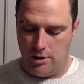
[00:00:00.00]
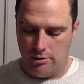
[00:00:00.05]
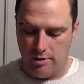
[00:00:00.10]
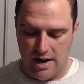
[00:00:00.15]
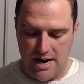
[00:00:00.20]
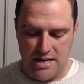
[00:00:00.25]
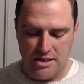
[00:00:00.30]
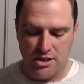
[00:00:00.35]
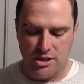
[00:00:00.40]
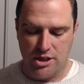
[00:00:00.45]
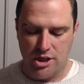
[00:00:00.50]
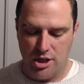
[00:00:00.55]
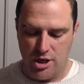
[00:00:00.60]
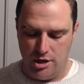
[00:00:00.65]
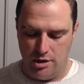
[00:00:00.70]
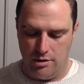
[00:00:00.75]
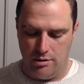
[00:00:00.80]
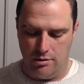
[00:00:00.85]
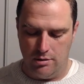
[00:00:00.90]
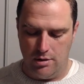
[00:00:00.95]
grace to
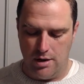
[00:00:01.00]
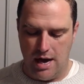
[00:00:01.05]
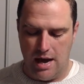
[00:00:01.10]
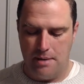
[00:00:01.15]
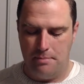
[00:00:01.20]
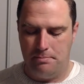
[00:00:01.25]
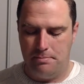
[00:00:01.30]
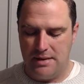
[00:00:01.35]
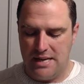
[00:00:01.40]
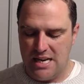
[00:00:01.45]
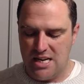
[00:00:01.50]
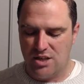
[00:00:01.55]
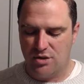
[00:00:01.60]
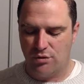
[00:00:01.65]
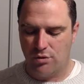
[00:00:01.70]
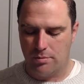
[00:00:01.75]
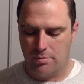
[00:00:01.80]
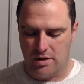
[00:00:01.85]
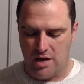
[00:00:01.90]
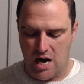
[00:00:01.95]
you and
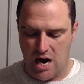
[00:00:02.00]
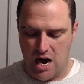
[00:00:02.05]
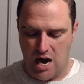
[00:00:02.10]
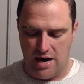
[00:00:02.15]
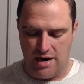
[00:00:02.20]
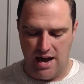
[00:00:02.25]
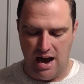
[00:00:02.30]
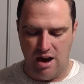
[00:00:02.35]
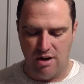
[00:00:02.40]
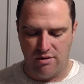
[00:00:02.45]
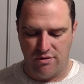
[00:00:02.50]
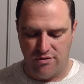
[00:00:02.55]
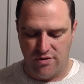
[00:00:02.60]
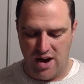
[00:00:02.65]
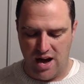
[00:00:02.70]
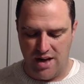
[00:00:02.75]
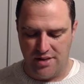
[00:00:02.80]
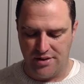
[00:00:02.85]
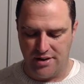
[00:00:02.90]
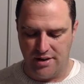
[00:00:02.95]
peace from God our
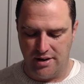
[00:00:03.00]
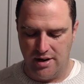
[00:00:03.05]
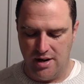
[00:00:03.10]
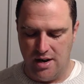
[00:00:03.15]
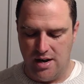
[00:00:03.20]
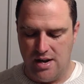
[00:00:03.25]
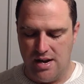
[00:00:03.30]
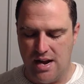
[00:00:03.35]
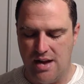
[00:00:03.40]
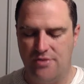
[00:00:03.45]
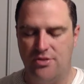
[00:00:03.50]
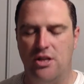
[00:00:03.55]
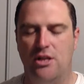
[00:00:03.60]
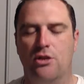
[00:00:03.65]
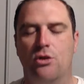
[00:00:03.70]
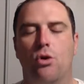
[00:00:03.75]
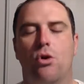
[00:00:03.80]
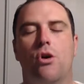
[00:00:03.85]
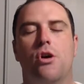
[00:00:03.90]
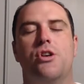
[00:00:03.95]
Father and
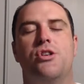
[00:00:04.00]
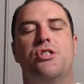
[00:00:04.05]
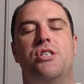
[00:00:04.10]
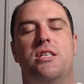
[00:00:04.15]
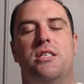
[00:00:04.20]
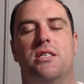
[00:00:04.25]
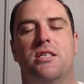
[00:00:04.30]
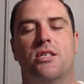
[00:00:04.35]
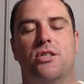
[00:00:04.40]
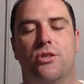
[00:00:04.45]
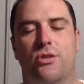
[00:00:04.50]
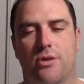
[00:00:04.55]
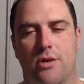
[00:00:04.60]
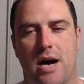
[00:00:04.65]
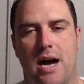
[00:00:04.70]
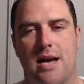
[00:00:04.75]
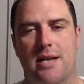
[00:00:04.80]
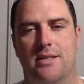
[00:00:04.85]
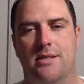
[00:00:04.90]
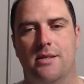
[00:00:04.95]
the Lord Jesus
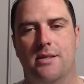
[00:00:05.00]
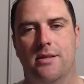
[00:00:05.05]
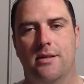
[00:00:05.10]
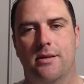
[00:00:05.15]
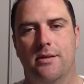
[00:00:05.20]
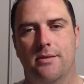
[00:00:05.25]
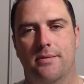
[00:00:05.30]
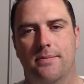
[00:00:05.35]
Christ.